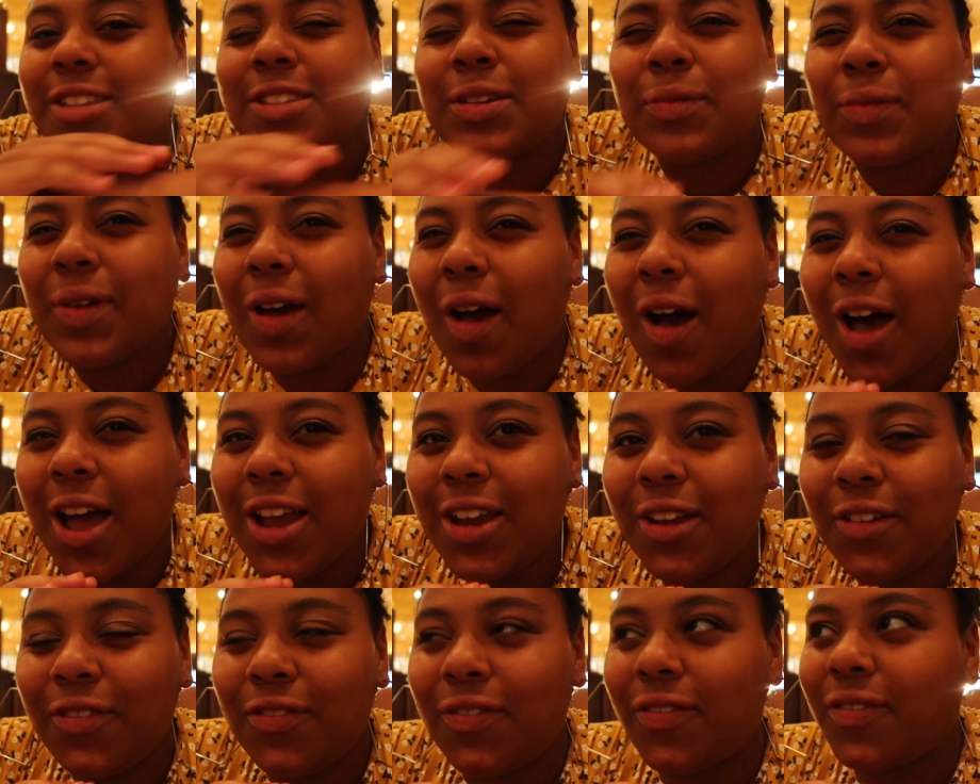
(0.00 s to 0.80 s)
So we
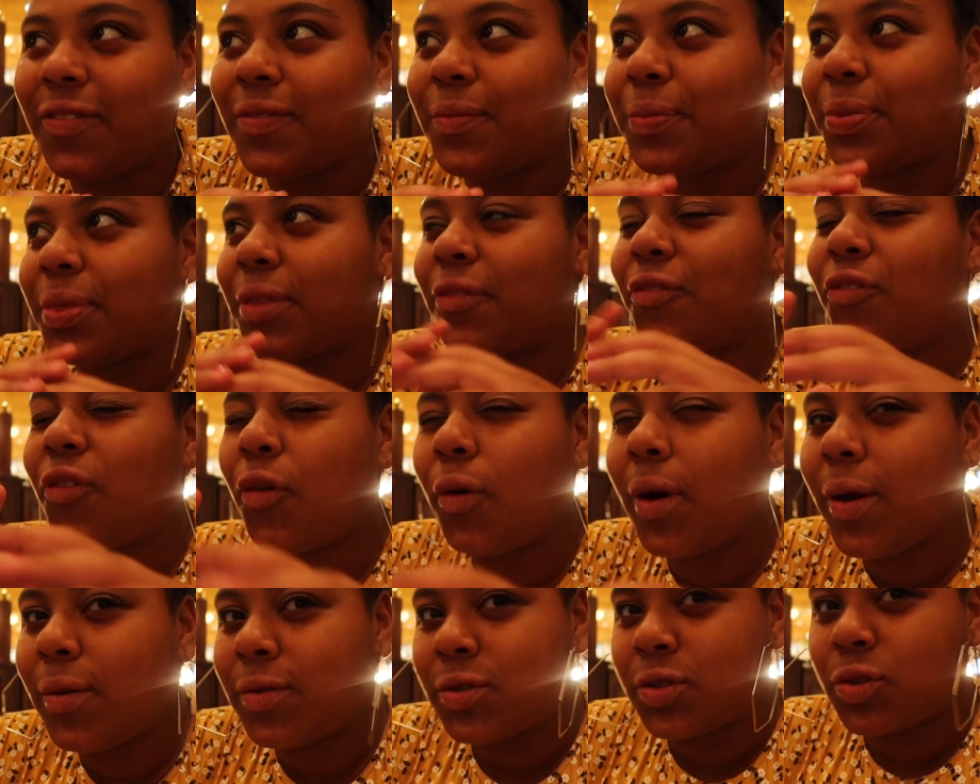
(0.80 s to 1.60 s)
kind of
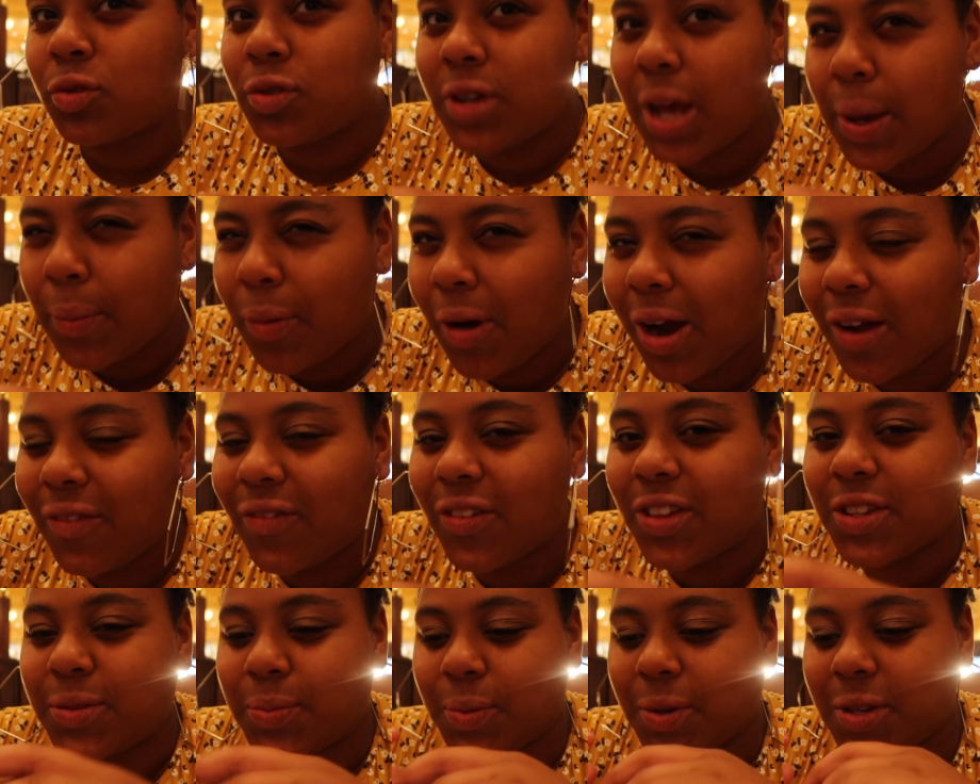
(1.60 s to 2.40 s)
thought it was all day
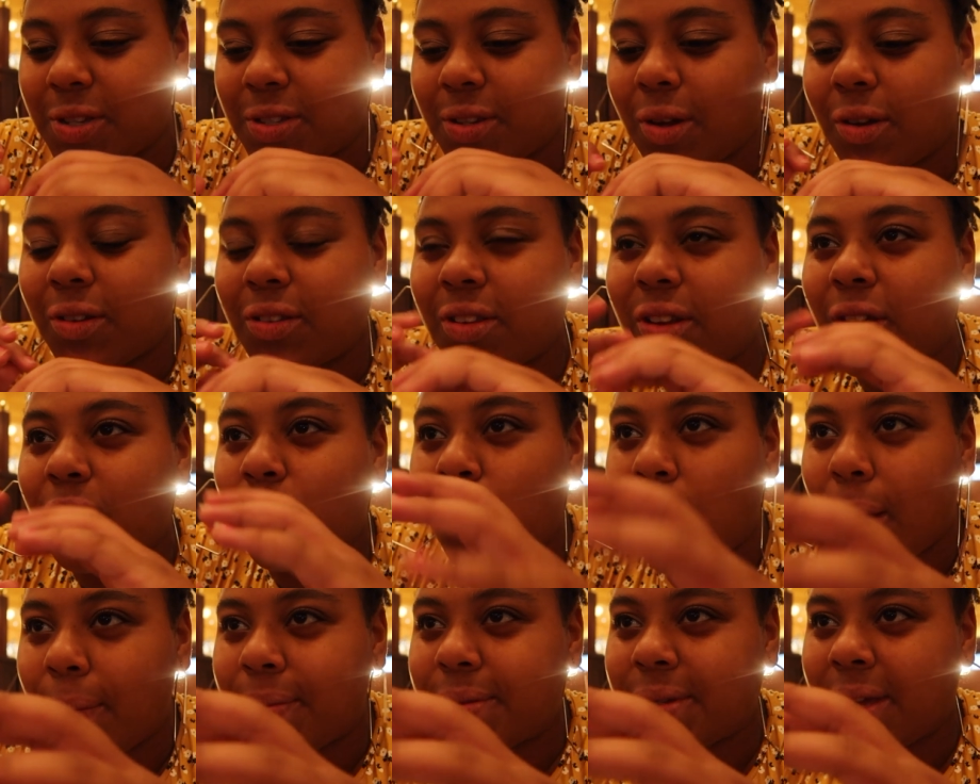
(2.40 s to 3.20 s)
breakfast because on the
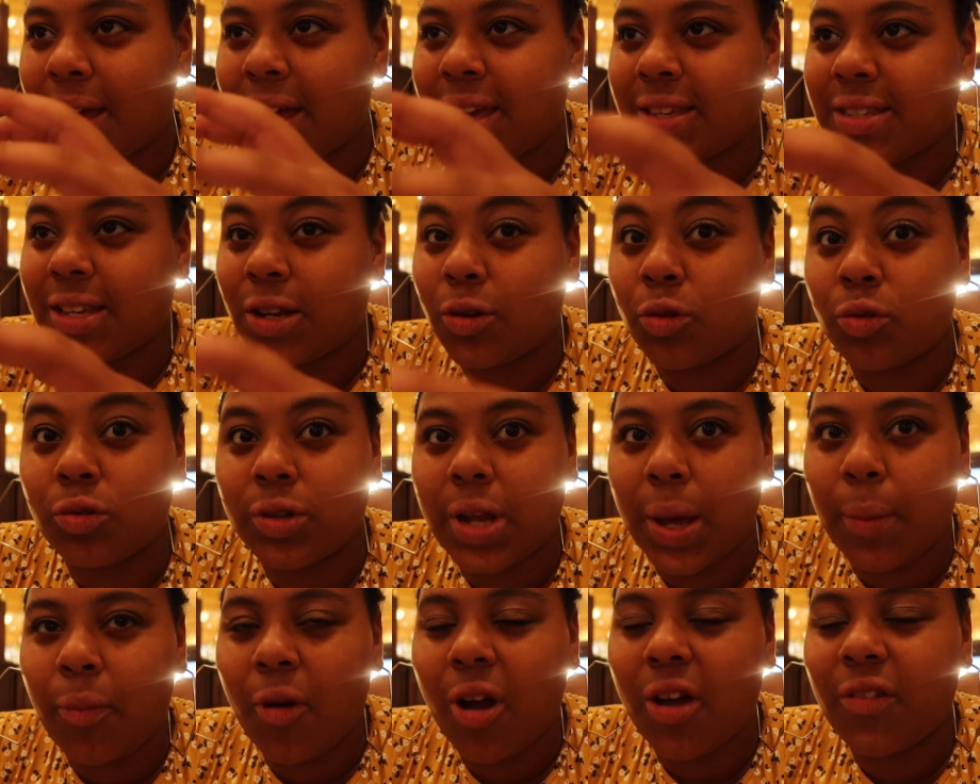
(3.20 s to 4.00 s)
website it said all
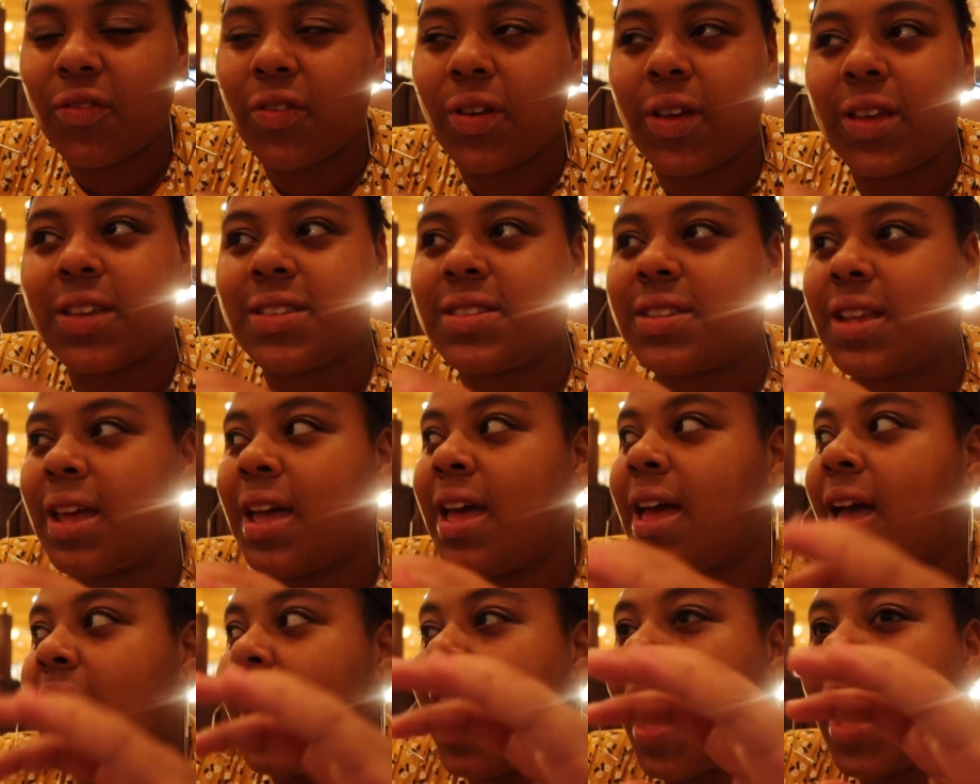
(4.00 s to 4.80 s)
day breakfast
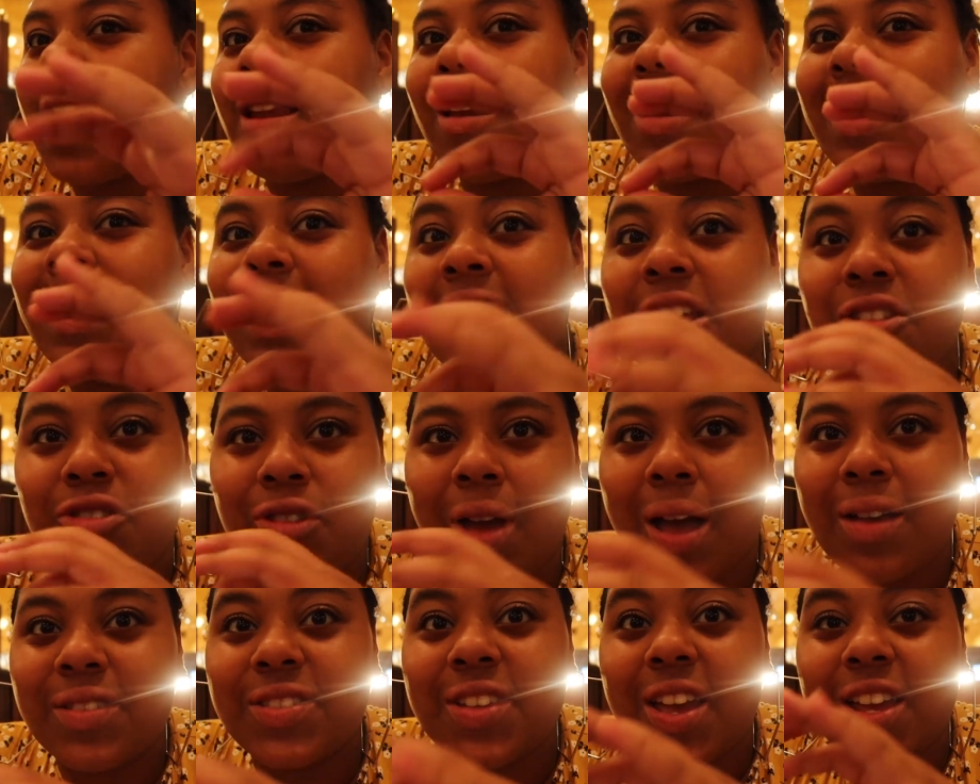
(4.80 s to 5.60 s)
and like
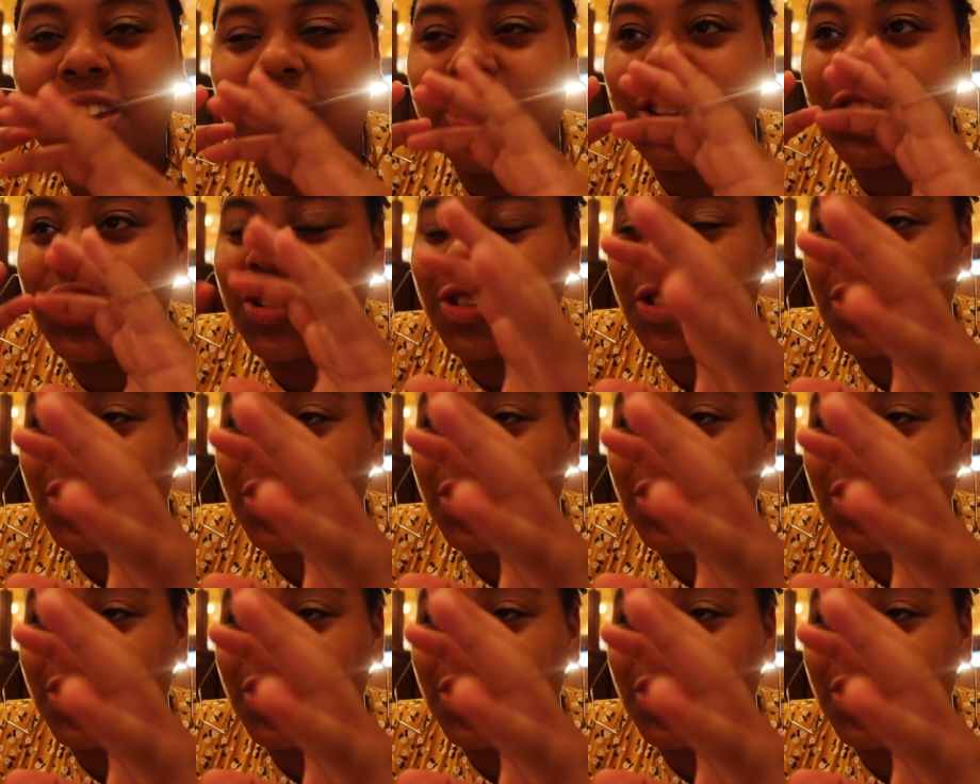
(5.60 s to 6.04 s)
literally outside the,